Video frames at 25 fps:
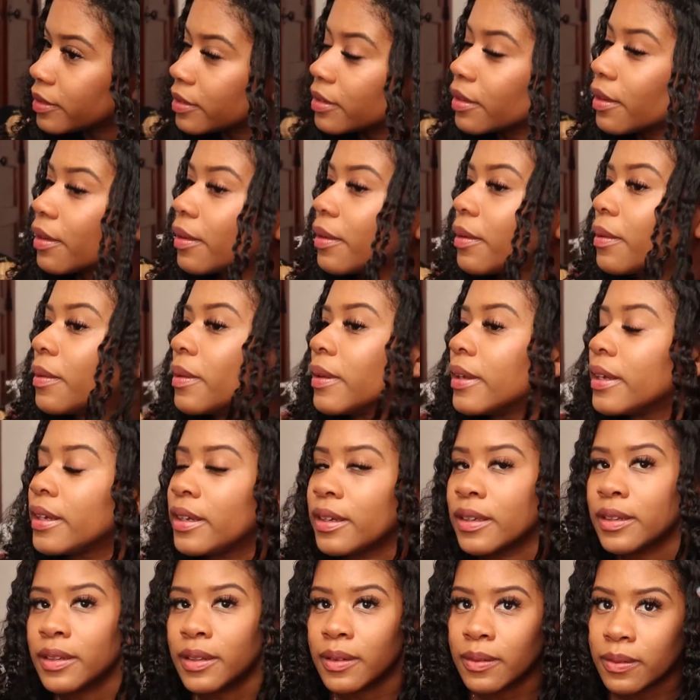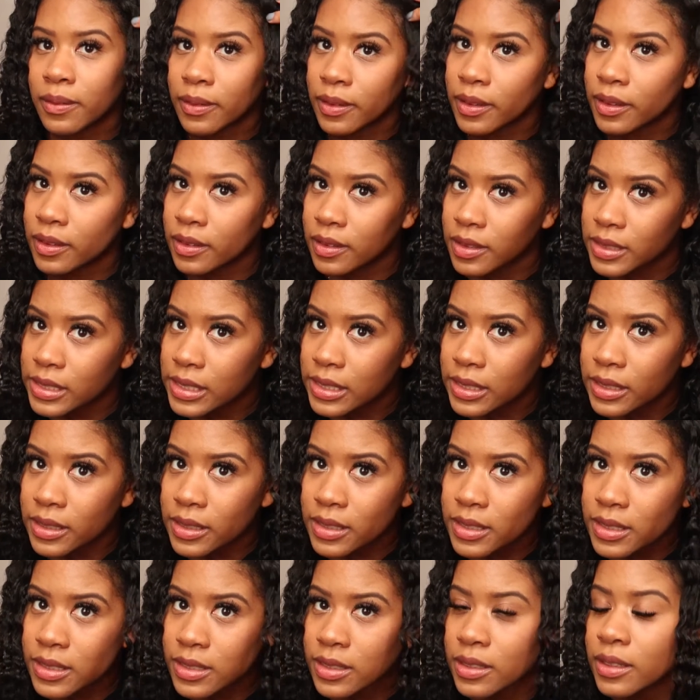so like in the front you see
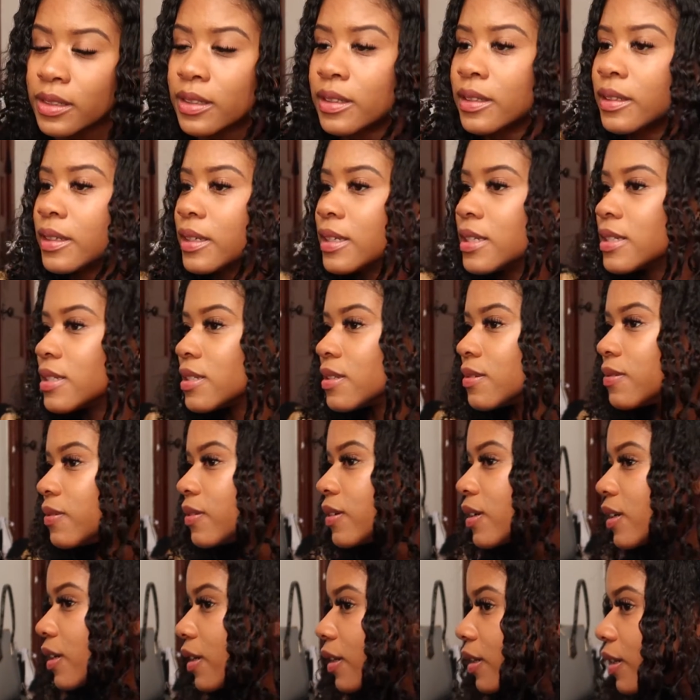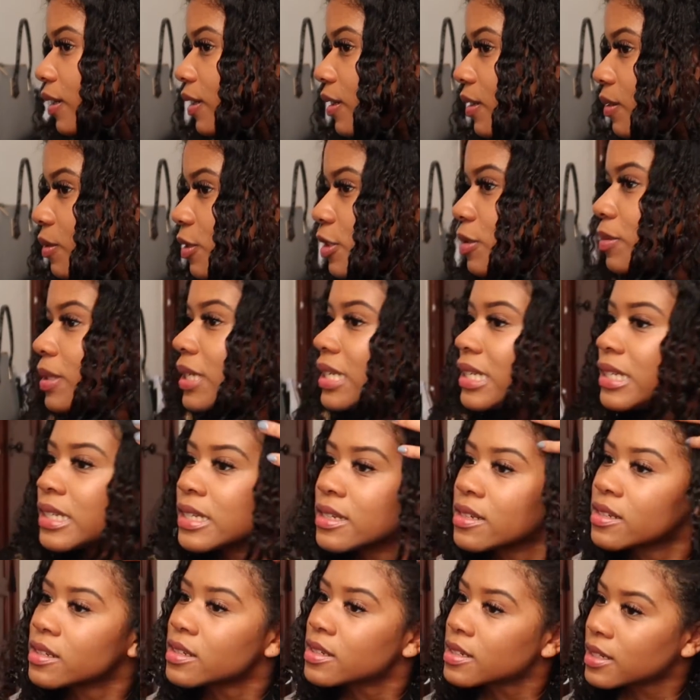these aren't as defined, which makes
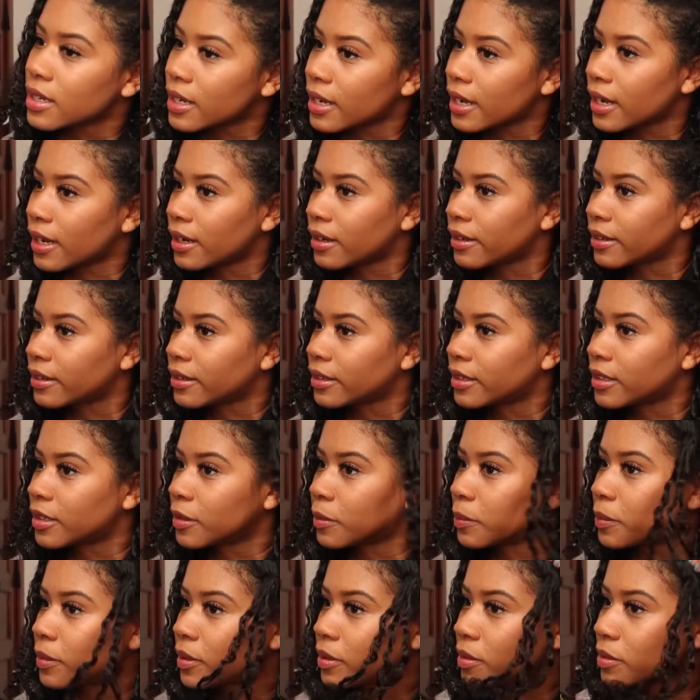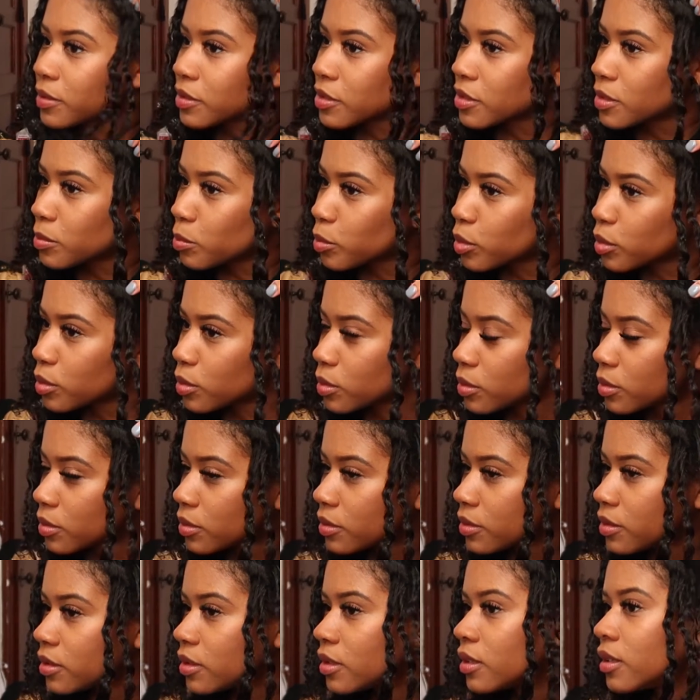sense because I had it up and it was just
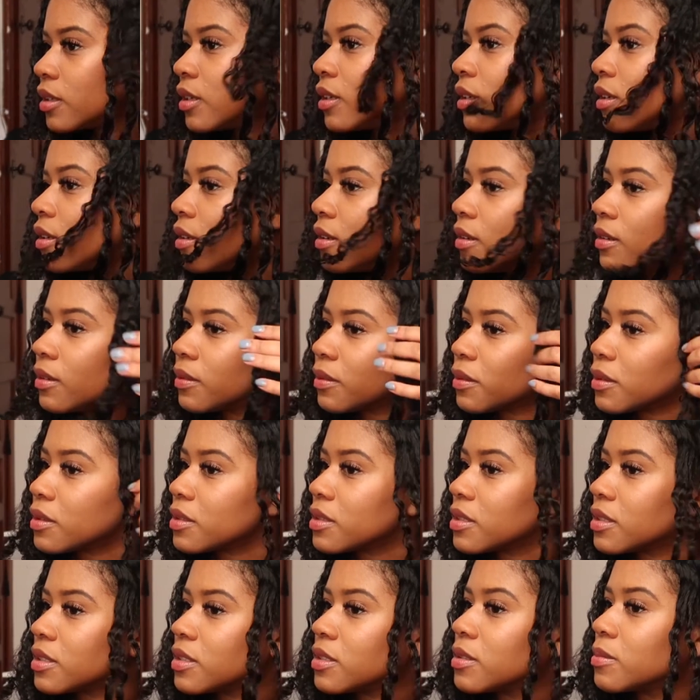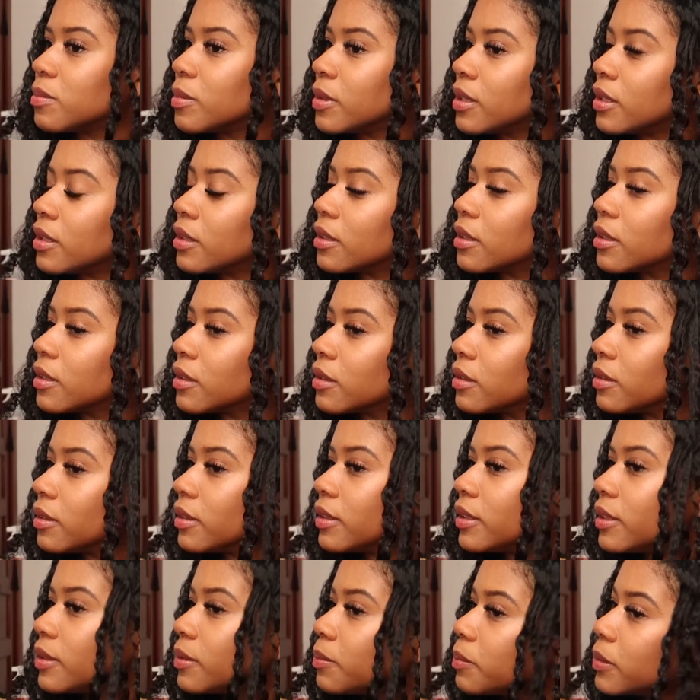pulled versus being
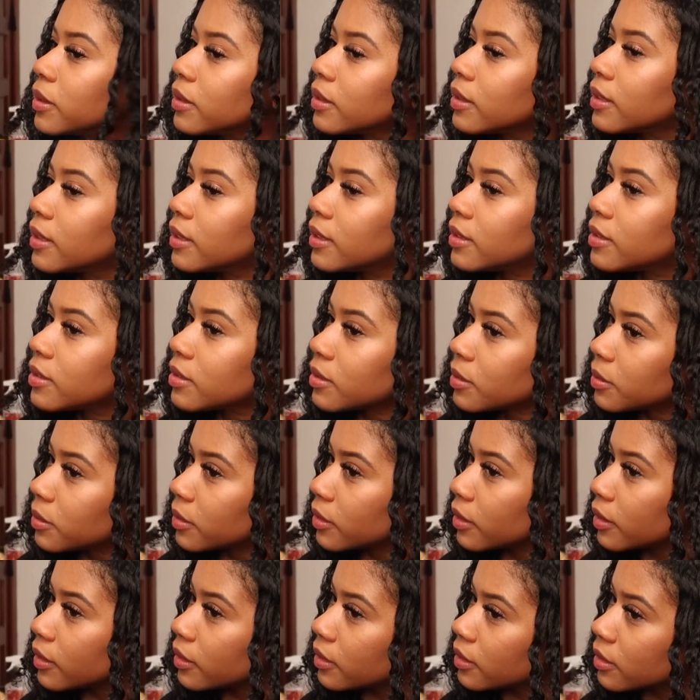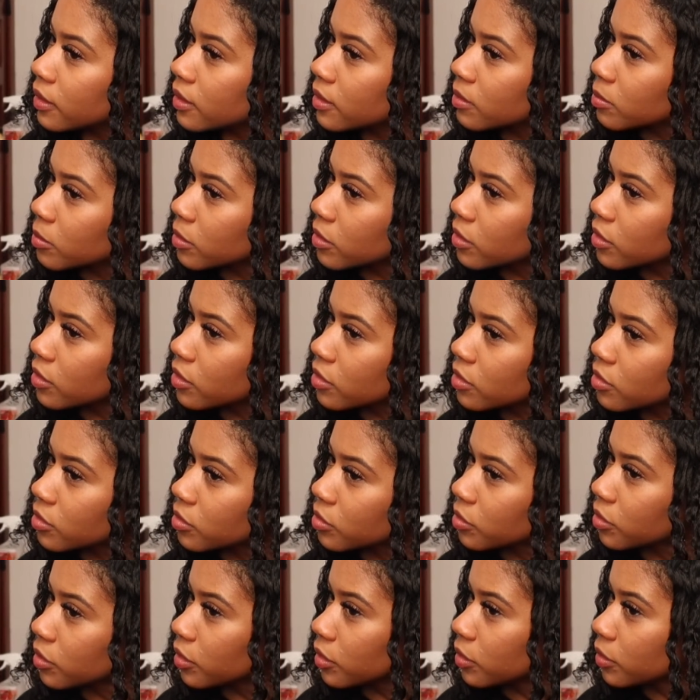curly, but that is okay because I'm going to
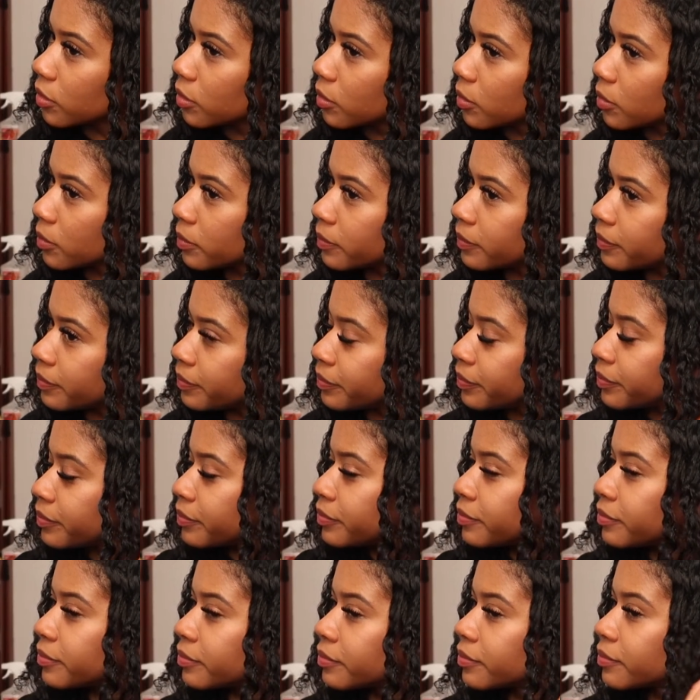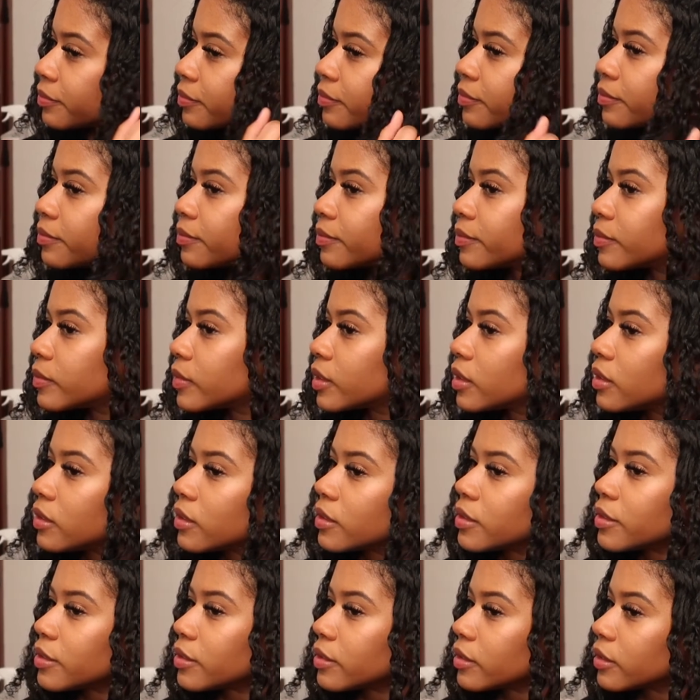show you
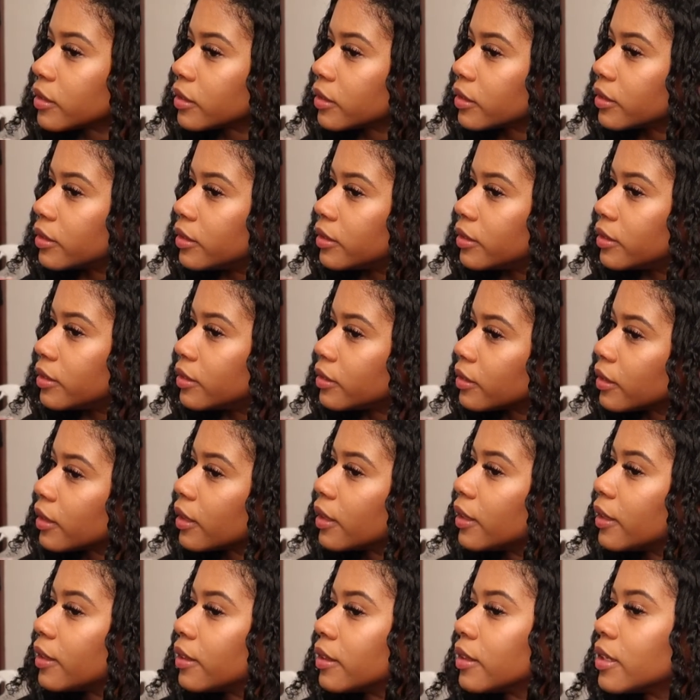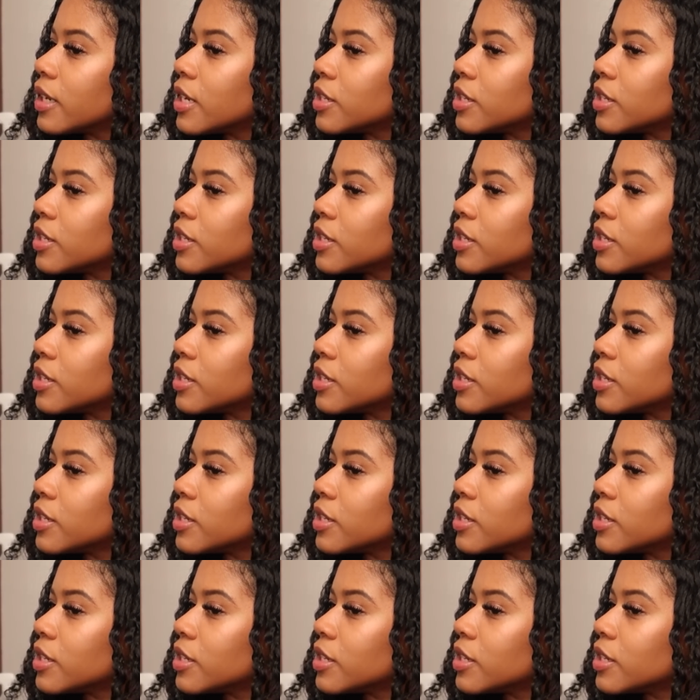a trick that kind of